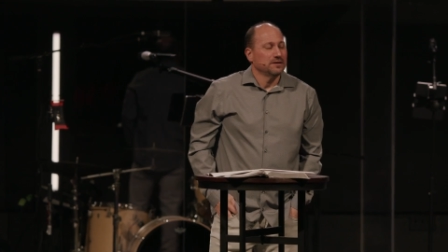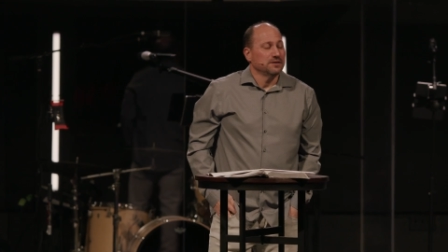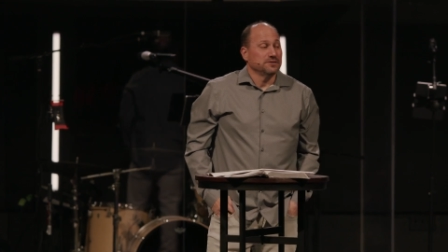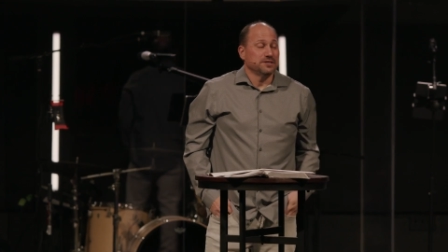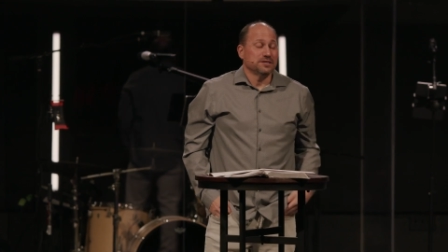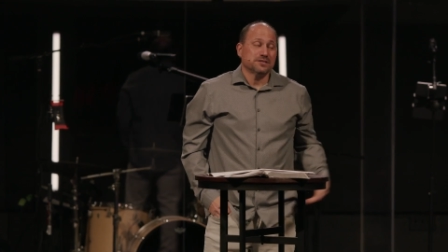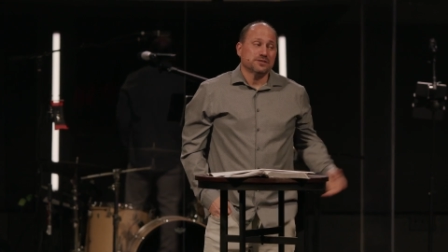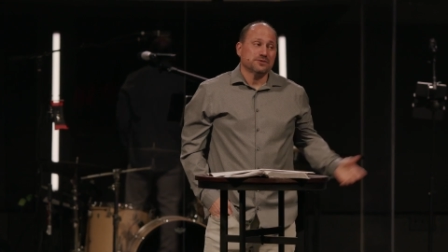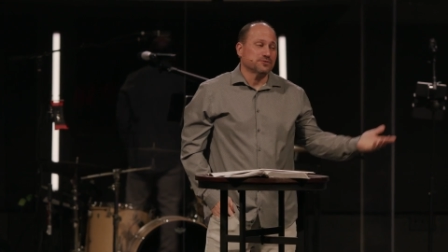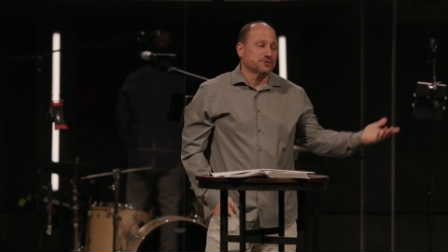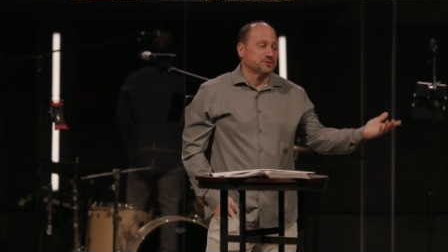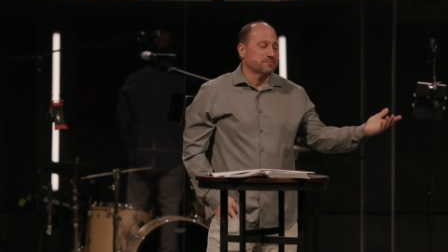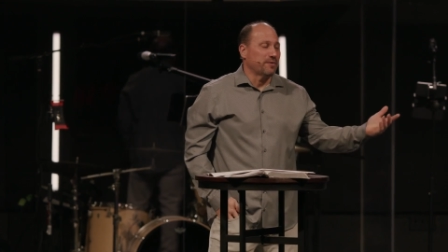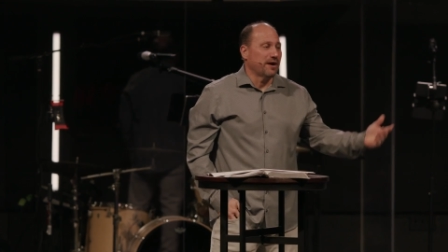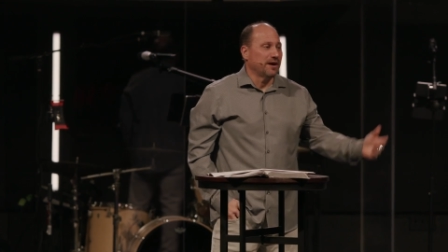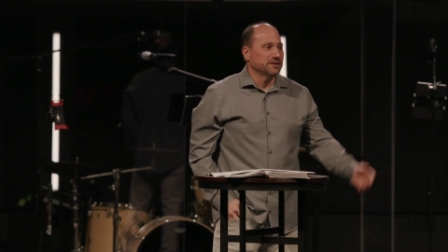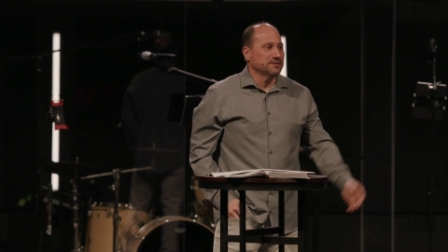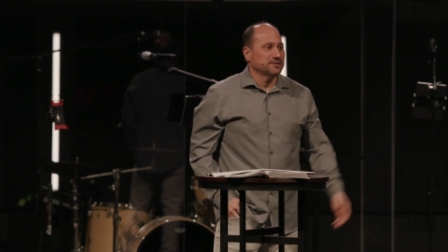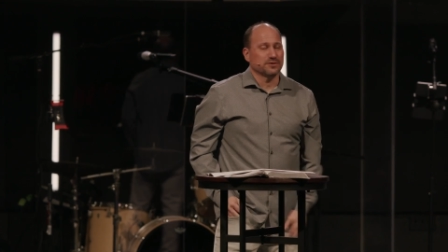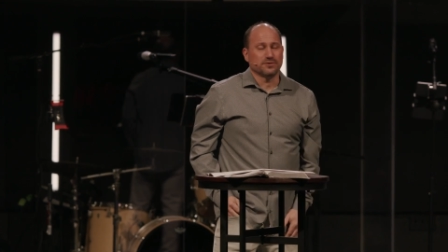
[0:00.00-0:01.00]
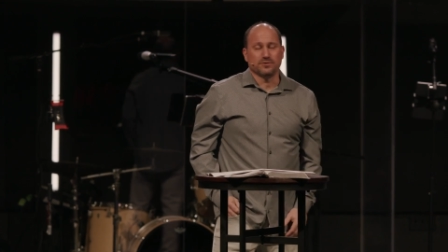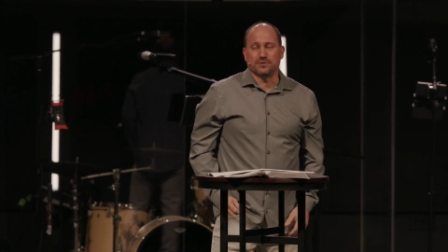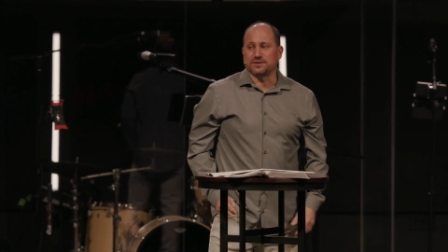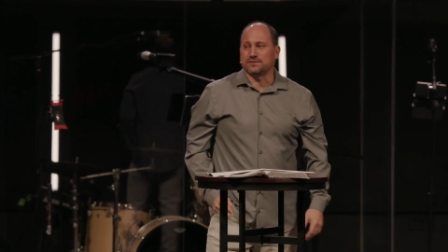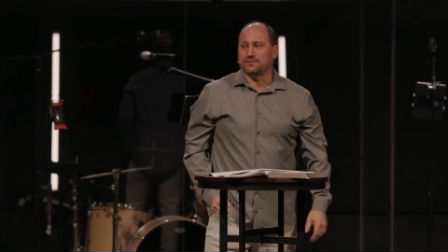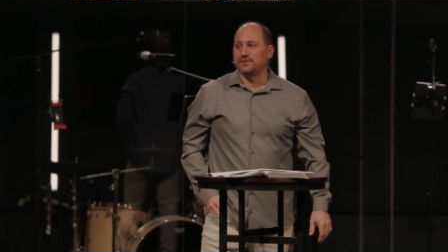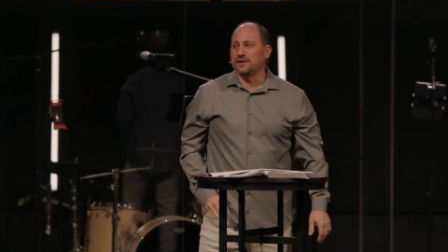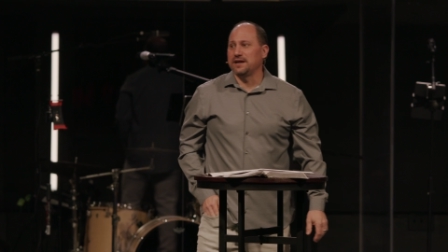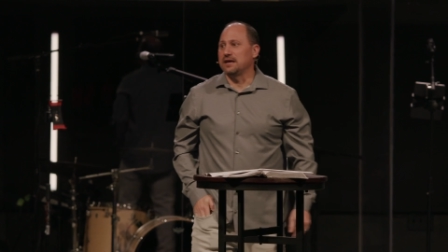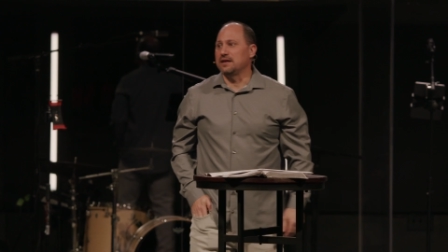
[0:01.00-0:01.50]
Jesus responds to his
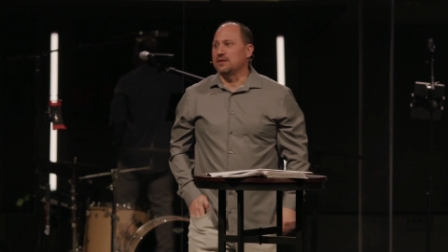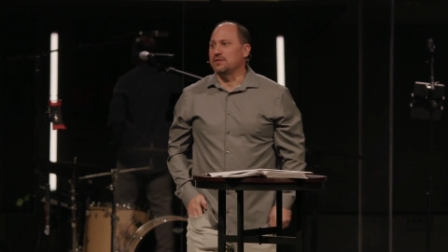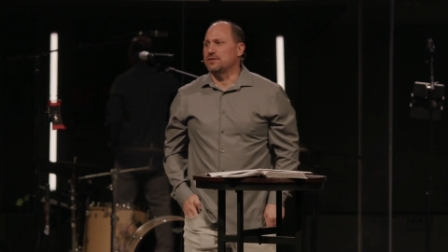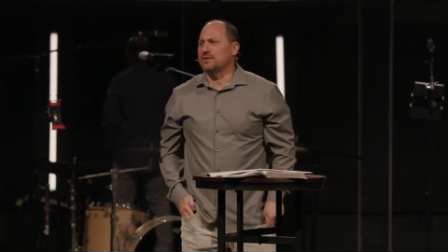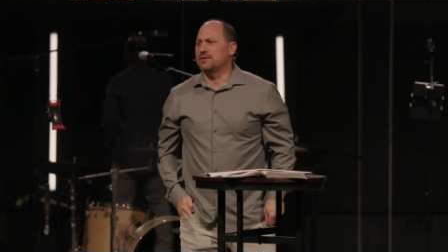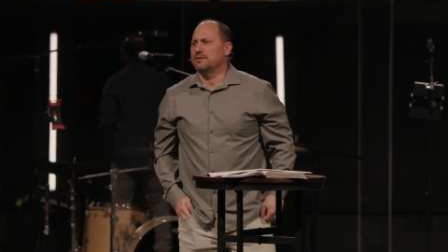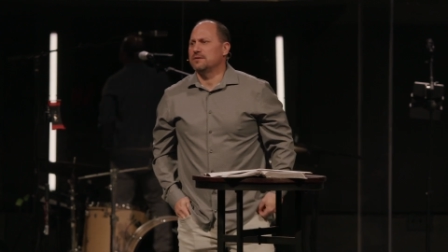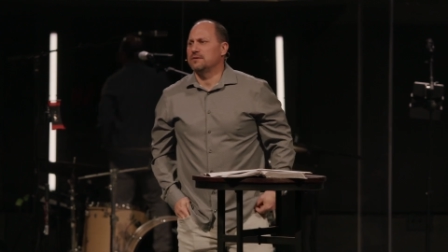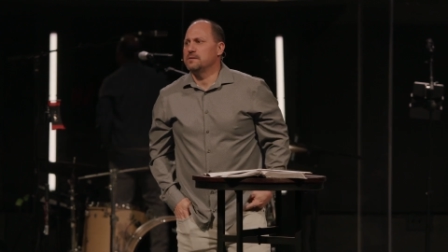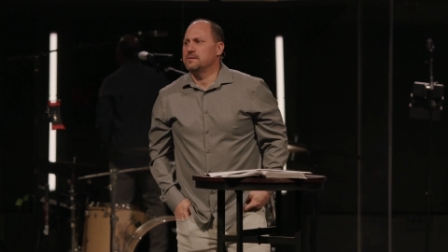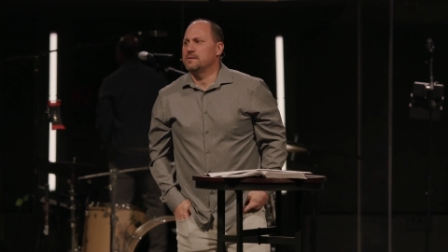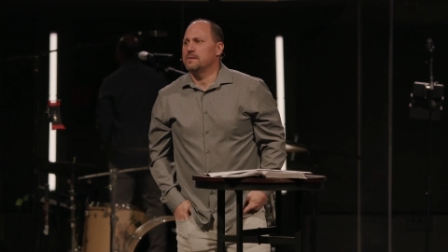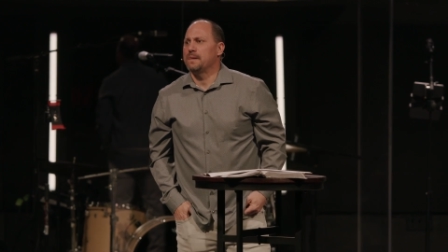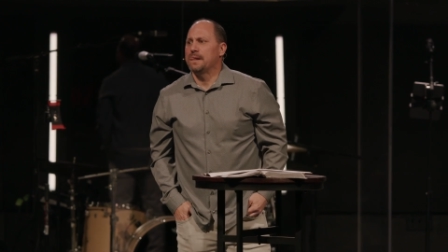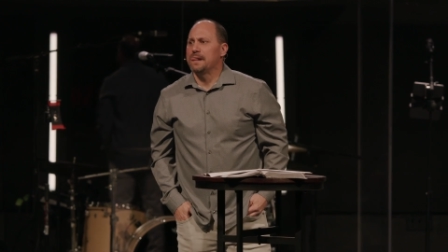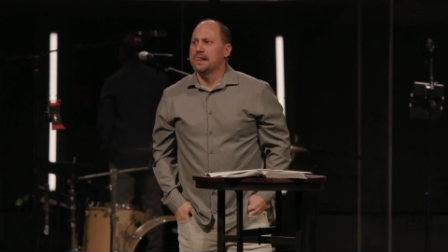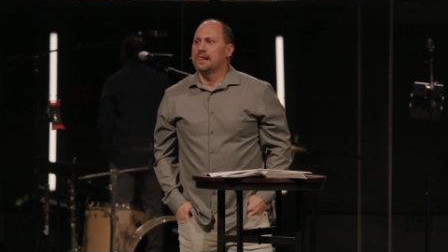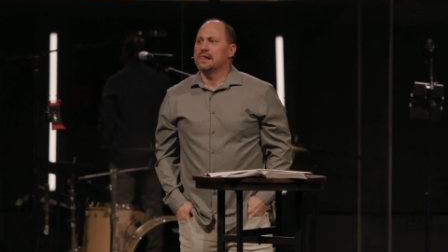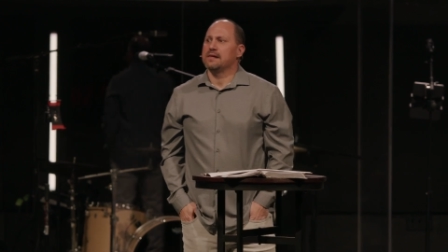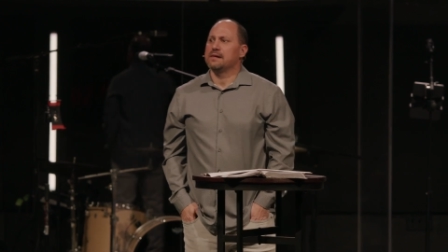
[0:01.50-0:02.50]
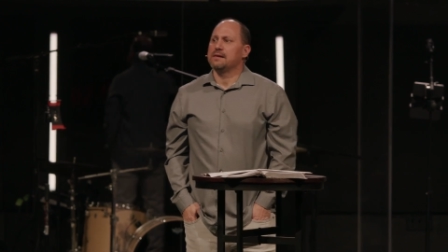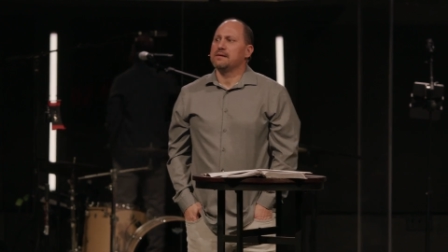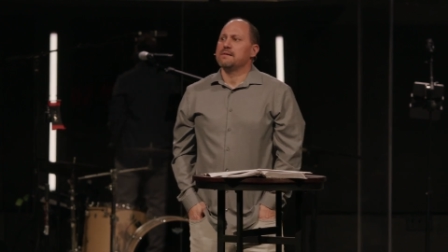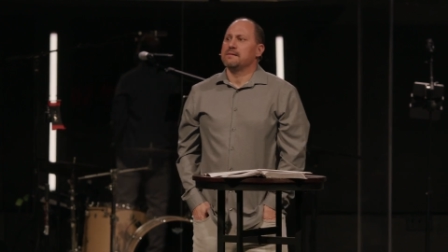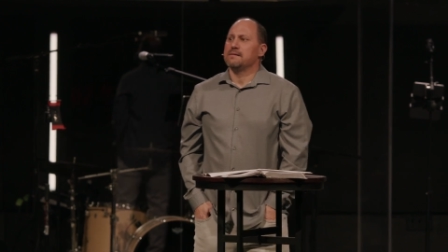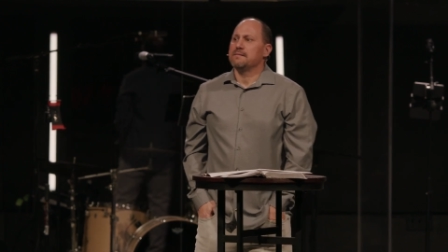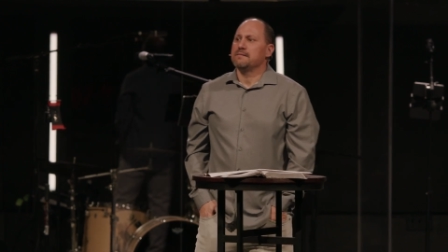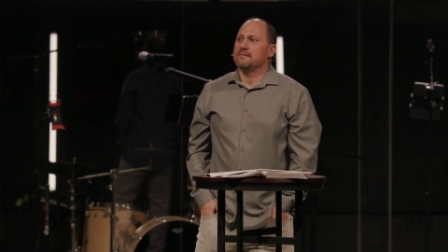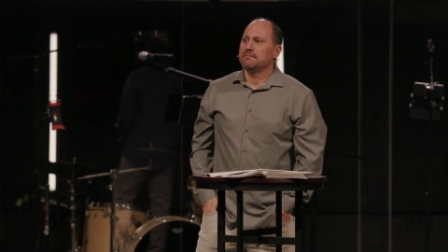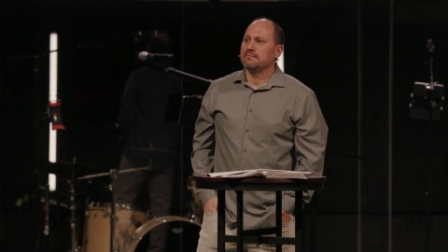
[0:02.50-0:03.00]
faith,
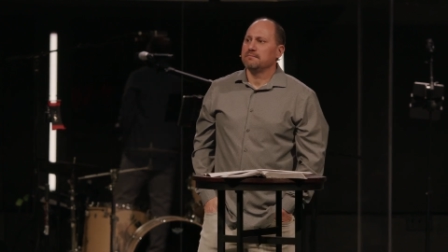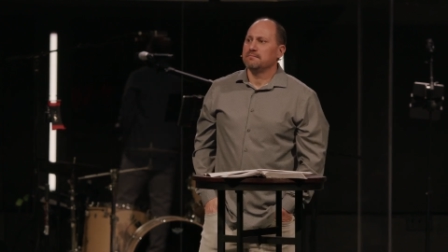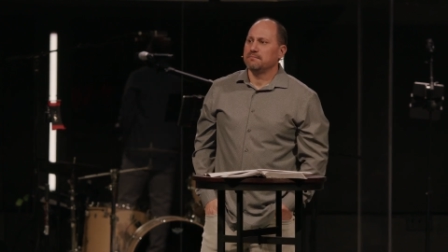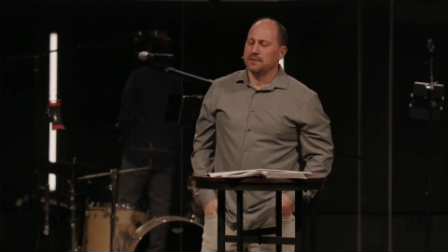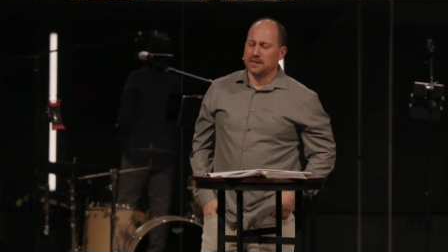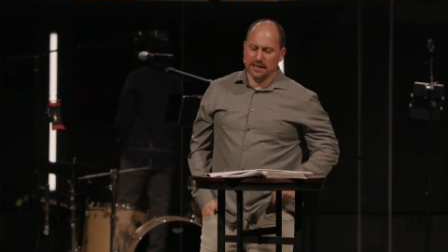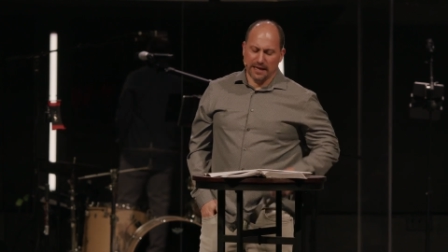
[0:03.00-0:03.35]
but